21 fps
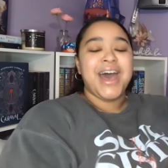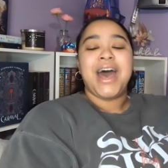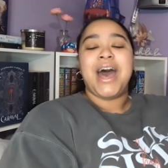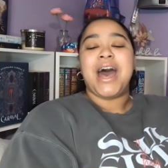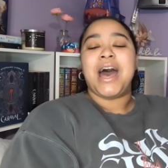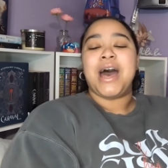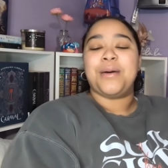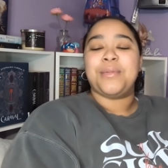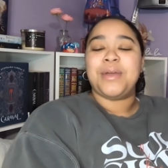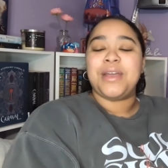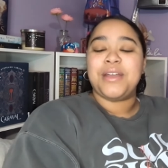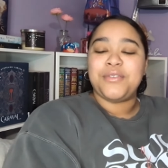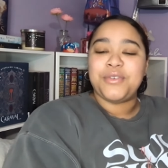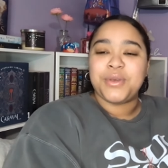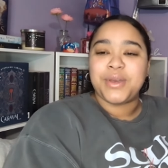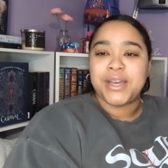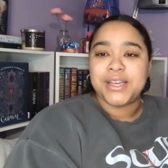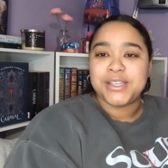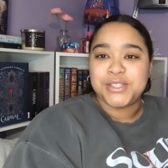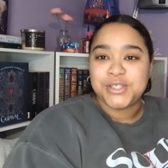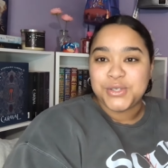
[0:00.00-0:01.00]
um, if you
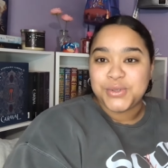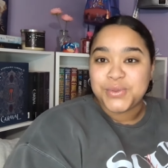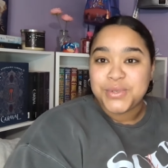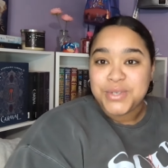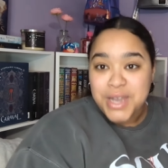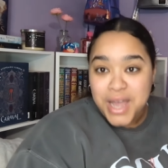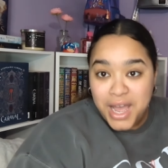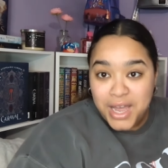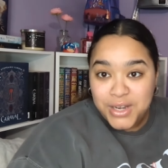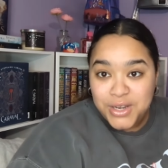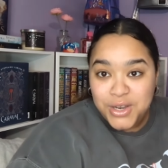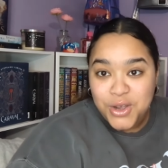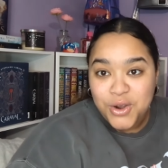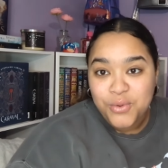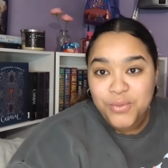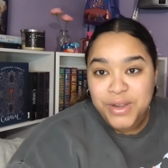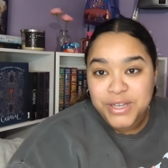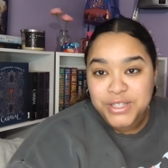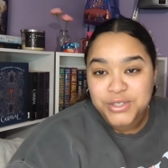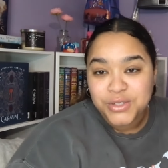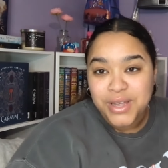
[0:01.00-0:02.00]
guys do not know,
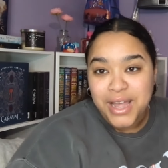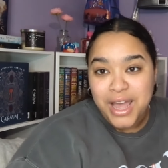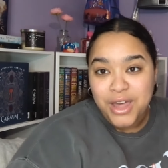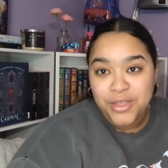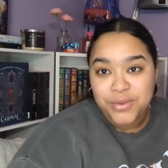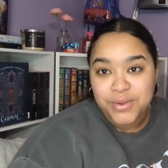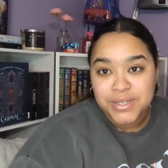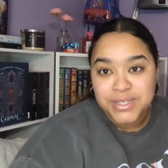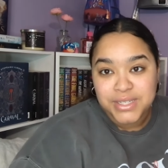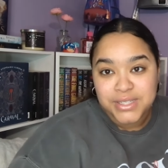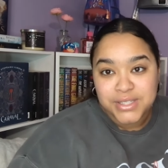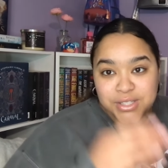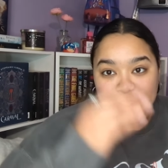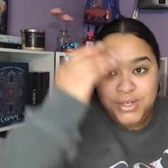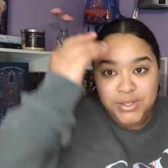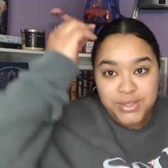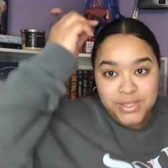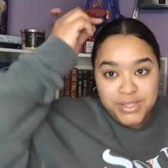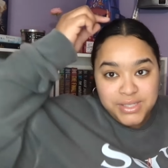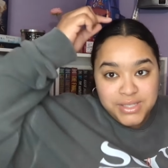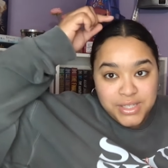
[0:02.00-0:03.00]
Rachel Catherine did
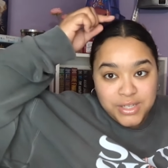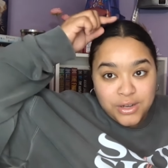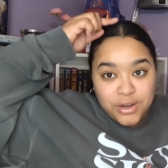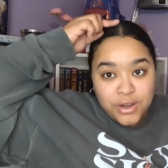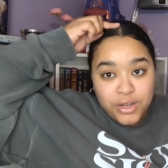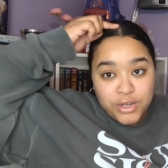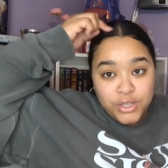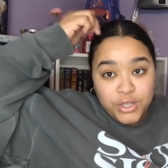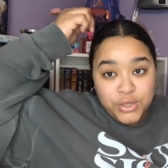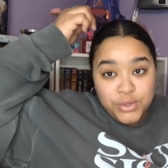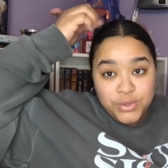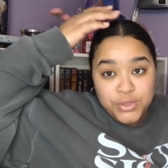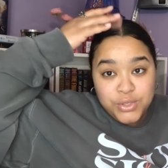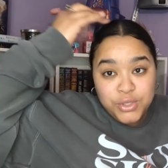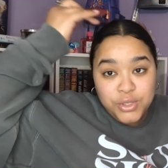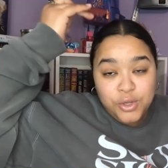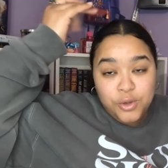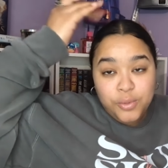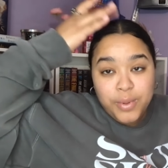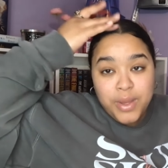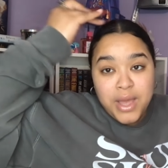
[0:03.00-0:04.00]
start this here on
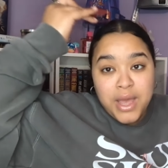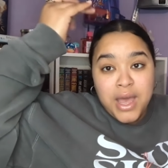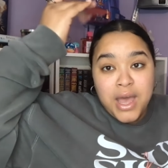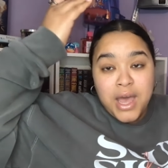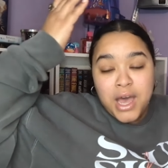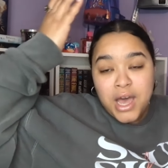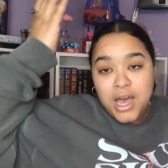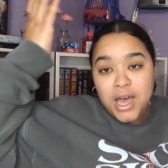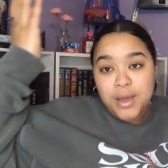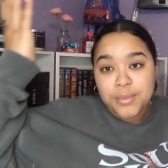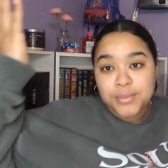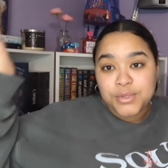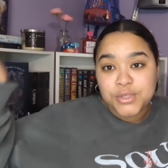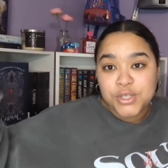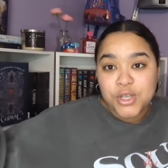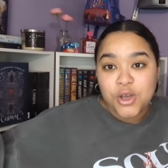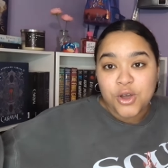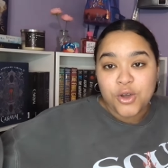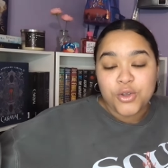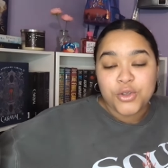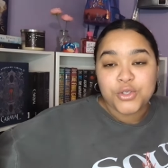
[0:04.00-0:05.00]
YouTube. Um,
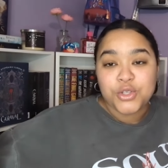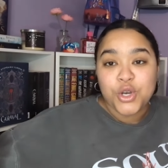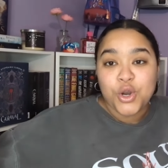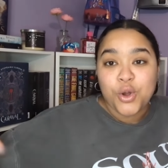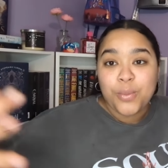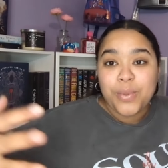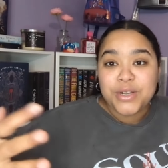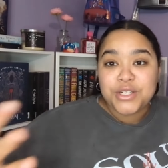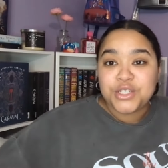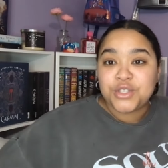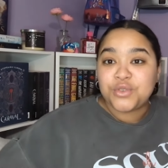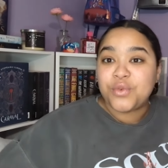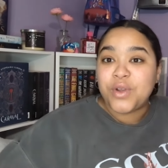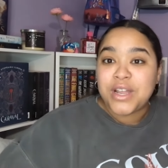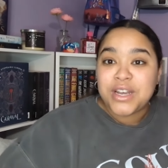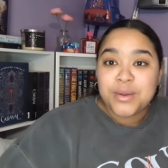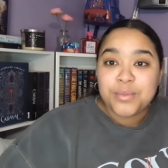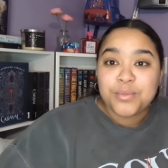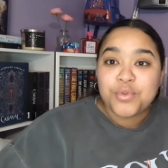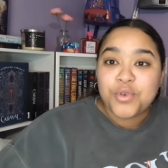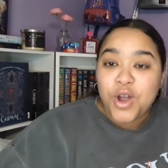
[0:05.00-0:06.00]
so you throw a bunch of
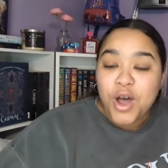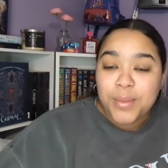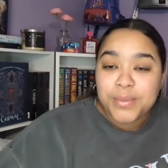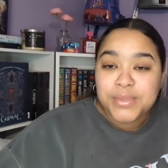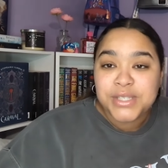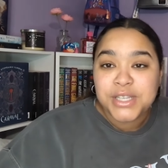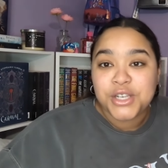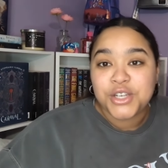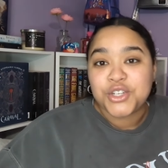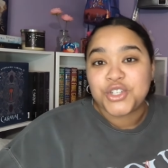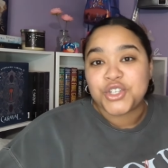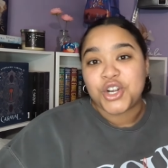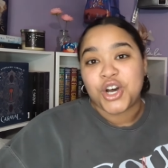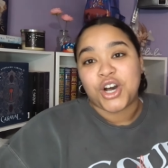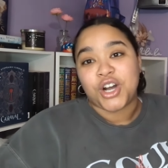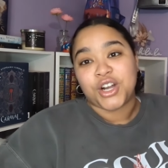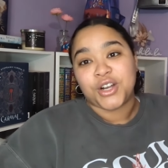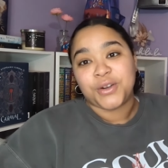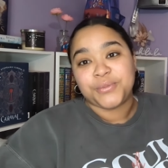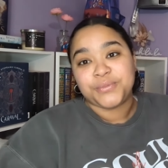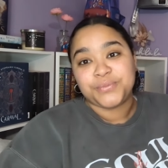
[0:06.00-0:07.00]
random prompts in a
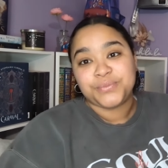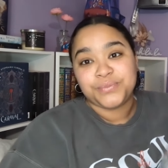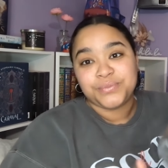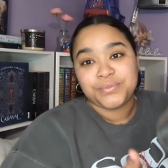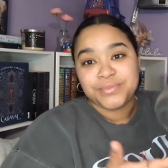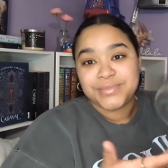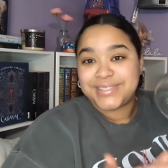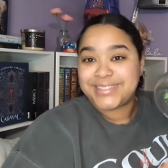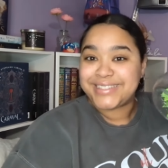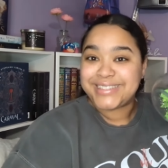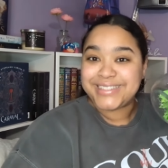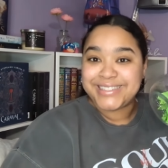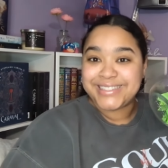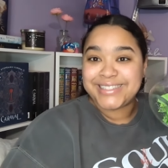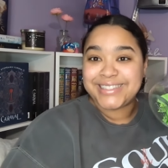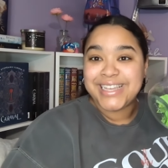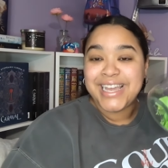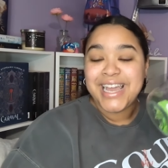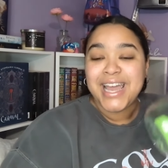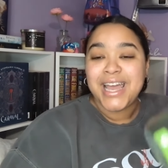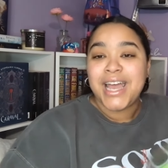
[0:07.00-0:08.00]
jar
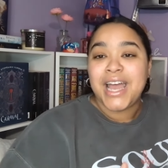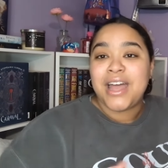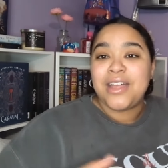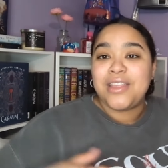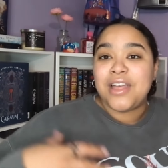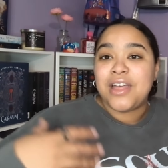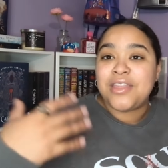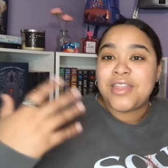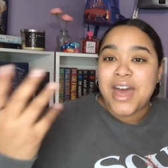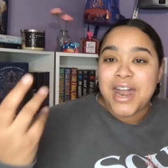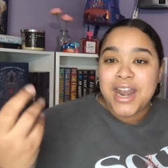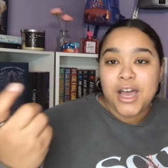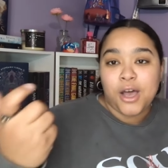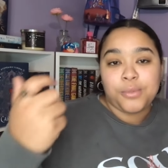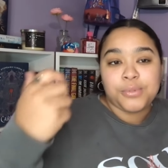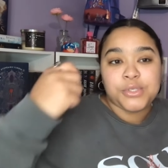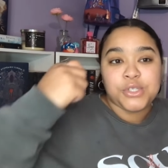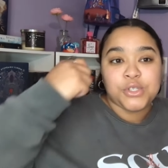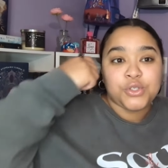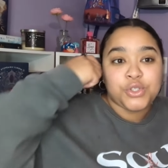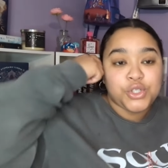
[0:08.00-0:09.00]
and then that
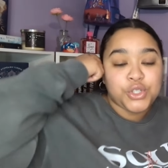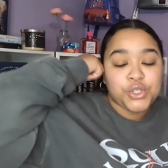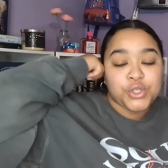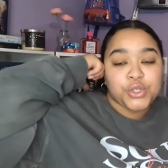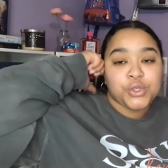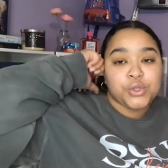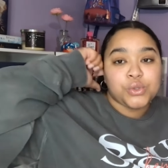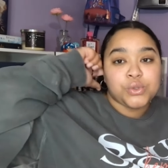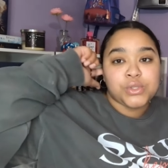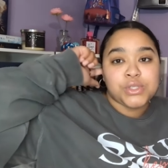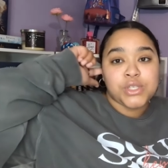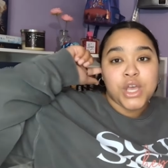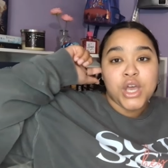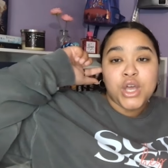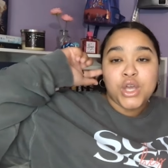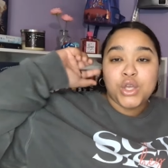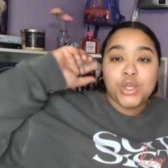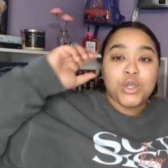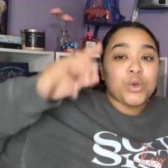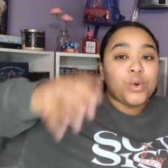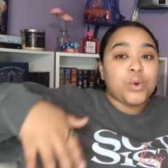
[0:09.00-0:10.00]
helps you choose
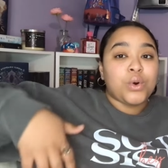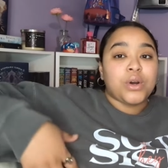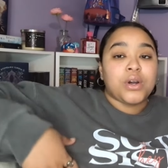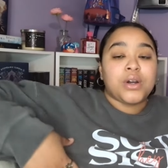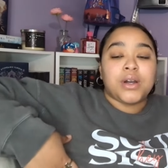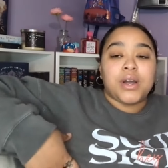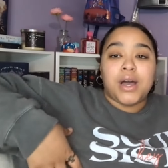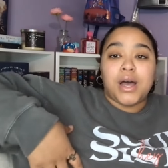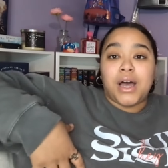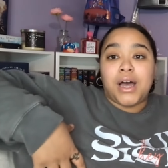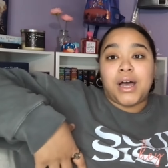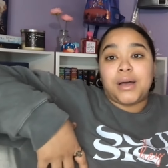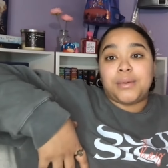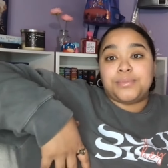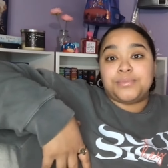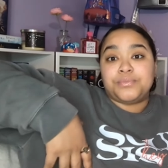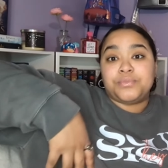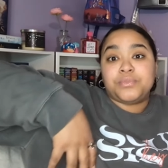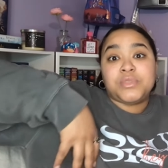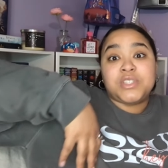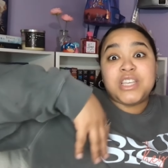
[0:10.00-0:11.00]
your
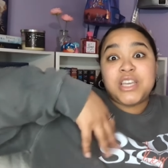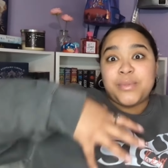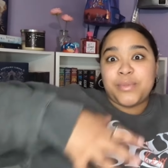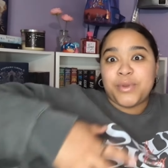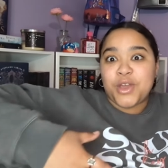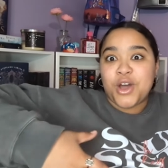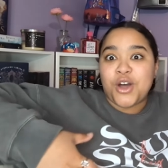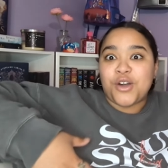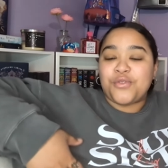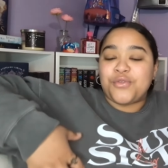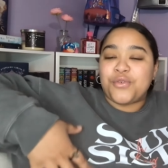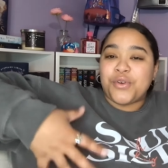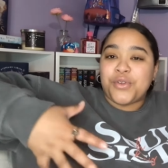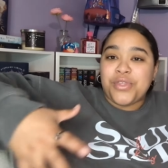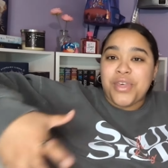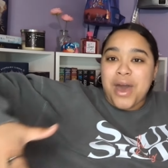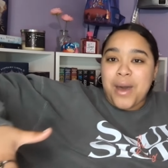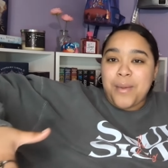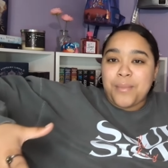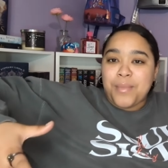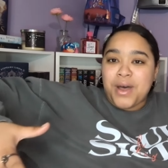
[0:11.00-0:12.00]
um, TBR for
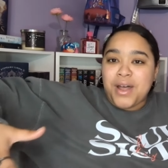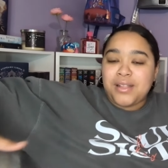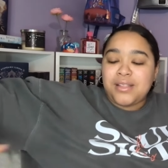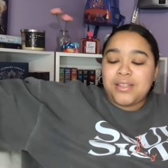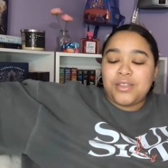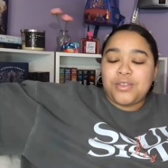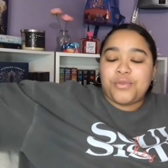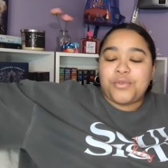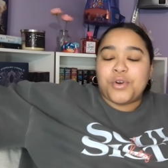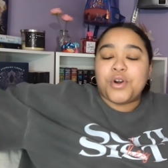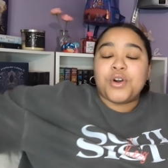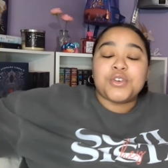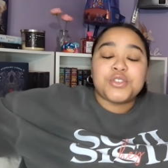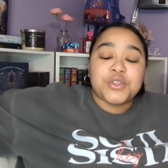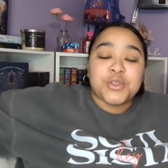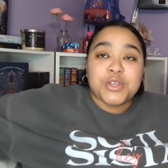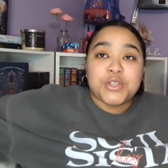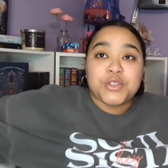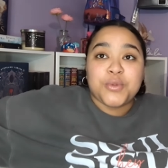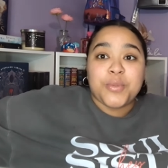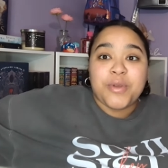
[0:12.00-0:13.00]
that month. For So
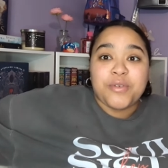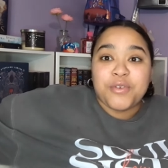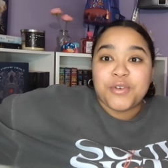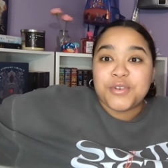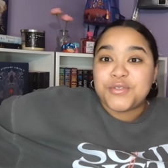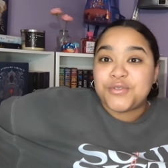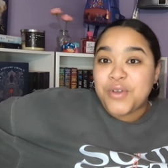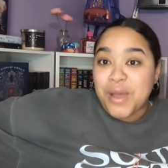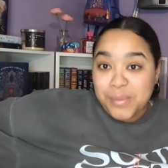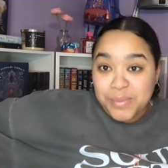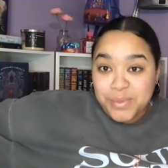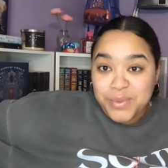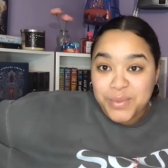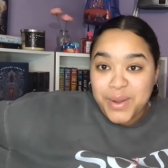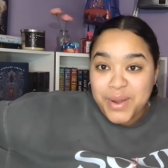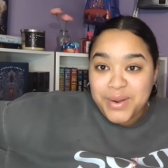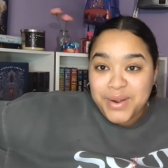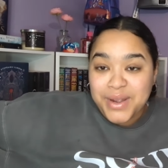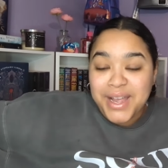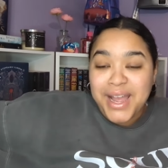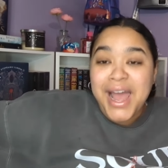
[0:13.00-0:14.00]
this will be for
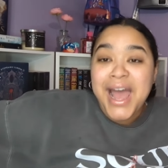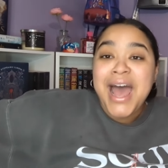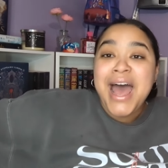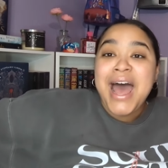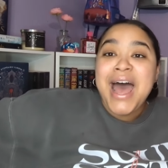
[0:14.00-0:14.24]
February.